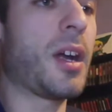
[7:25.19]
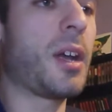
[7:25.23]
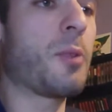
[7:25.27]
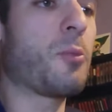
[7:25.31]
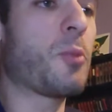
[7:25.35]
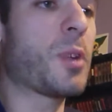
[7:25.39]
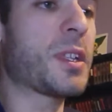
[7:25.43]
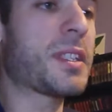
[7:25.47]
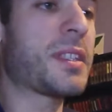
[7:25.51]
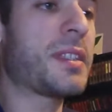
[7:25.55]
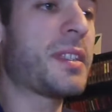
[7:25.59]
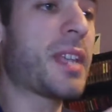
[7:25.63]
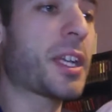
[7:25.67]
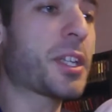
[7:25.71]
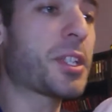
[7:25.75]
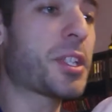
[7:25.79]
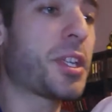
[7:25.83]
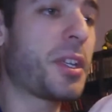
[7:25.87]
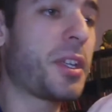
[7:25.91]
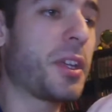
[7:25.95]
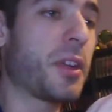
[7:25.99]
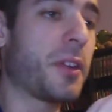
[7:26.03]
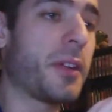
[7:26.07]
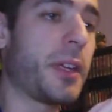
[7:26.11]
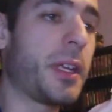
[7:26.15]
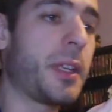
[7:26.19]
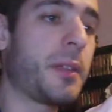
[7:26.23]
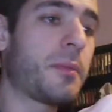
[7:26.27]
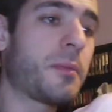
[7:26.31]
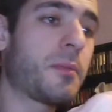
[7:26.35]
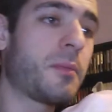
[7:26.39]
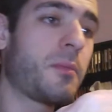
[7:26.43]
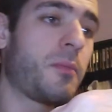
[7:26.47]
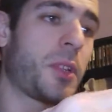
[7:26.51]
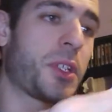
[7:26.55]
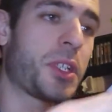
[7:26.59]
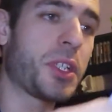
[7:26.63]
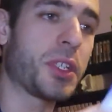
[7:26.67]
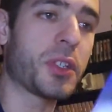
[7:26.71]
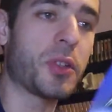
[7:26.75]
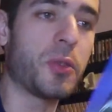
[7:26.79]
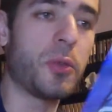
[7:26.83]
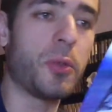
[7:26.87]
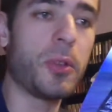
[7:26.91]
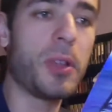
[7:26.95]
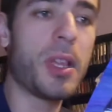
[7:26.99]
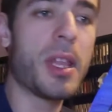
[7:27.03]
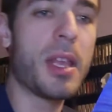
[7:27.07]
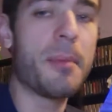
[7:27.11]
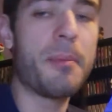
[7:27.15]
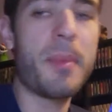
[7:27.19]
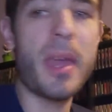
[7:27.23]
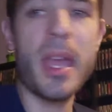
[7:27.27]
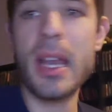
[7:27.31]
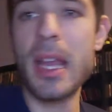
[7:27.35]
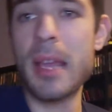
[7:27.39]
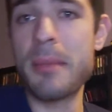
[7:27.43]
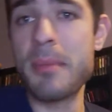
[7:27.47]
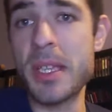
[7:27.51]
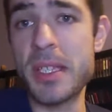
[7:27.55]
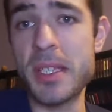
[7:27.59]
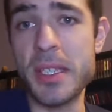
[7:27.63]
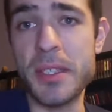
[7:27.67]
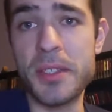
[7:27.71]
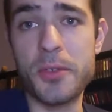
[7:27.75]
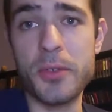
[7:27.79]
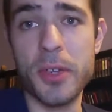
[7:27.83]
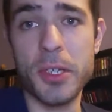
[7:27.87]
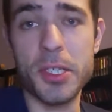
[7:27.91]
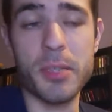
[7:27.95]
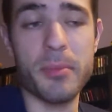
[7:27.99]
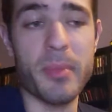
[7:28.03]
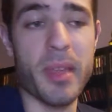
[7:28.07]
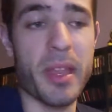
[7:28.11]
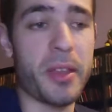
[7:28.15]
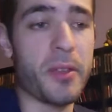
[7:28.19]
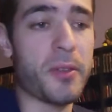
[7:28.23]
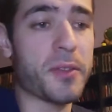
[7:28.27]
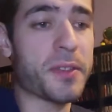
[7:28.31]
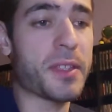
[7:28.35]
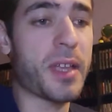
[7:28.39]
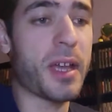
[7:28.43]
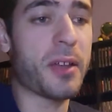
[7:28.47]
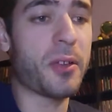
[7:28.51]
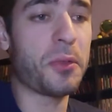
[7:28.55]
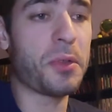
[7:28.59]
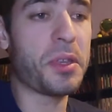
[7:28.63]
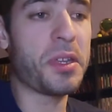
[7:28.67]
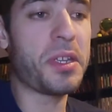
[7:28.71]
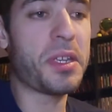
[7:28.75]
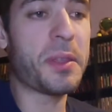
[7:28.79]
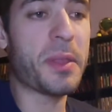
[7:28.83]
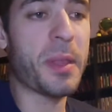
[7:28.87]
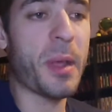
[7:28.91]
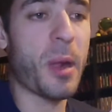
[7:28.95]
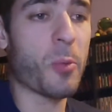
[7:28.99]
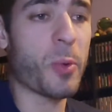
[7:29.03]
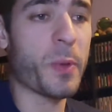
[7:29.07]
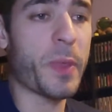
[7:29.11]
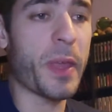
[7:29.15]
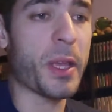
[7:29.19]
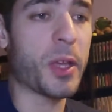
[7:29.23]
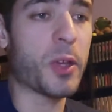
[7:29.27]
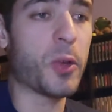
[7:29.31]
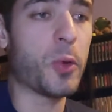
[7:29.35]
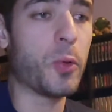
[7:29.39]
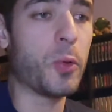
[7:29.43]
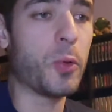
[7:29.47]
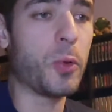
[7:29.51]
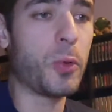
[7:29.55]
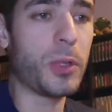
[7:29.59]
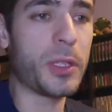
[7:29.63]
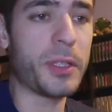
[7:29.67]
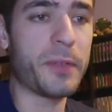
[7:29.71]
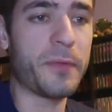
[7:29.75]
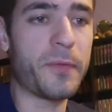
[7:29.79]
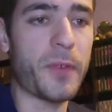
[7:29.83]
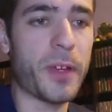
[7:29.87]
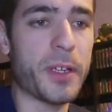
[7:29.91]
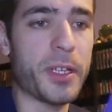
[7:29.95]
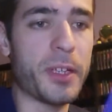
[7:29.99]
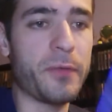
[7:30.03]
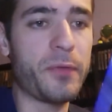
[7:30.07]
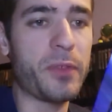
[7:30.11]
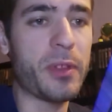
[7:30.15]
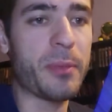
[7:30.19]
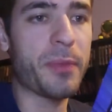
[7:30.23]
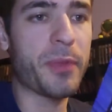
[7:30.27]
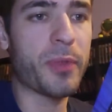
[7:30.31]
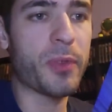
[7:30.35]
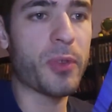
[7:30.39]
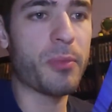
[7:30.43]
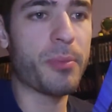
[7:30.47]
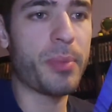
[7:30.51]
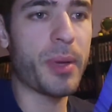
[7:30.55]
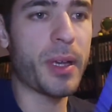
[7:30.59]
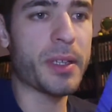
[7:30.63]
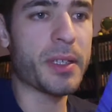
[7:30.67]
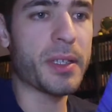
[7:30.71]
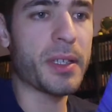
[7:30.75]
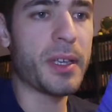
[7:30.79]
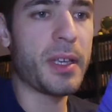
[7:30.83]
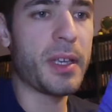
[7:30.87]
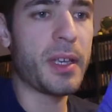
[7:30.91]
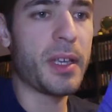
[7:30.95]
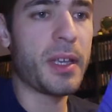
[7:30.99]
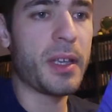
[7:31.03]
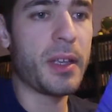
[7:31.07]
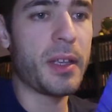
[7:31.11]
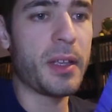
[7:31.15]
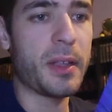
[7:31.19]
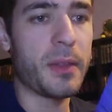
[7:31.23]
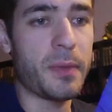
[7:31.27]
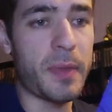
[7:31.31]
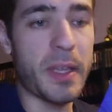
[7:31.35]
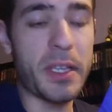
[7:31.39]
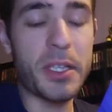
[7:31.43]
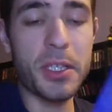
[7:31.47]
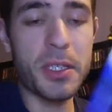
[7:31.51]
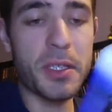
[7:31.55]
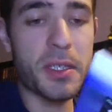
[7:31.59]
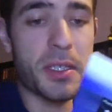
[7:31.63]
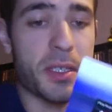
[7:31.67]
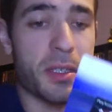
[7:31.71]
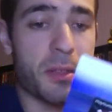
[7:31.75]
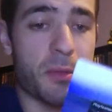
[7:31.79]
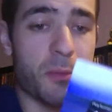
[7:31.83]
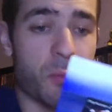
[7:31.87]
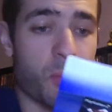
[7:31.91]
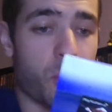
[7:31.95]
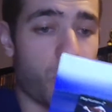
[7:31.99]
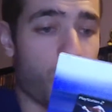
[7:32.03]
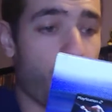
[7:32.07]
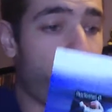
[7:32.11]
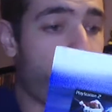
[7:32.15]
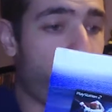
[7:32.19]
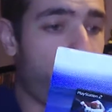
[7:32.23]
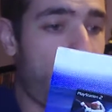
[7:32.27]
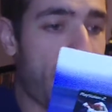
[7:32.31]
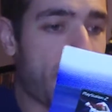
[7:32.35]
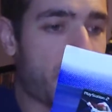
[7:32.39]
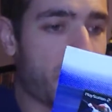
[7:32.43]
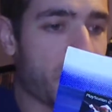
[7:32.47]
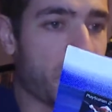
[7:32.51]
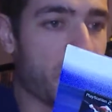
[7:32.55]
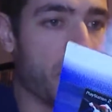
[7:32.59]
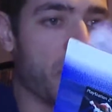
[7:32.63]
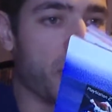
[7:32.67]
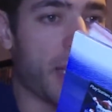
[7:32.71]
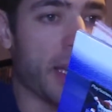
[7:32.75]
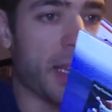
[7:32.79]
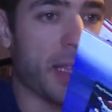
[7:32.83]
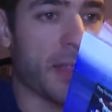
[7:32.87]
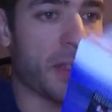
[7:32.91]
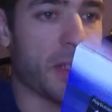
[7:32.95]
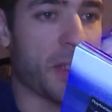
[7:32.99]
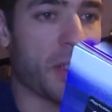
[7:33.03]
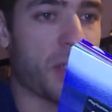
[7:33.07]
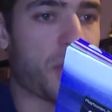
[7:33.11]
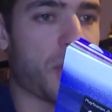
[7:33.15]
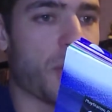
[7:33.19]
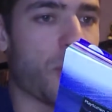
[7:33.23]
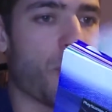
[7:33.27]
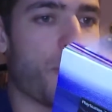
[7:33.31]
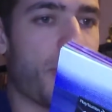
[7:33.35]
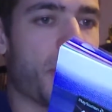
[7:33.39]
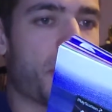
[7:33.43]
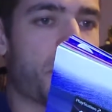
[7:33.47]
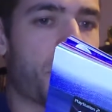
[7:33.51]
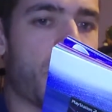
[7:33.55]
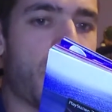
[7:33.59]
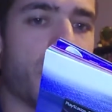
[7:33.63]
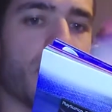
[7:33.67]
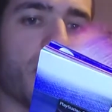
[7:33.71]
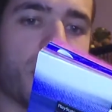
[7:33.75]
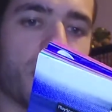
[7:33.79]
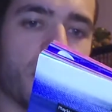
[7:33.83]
what section you're in, which is cool. Man, I miss instruction manuals. Not only were they cool and fun to flip through, but they just were practical. There's so much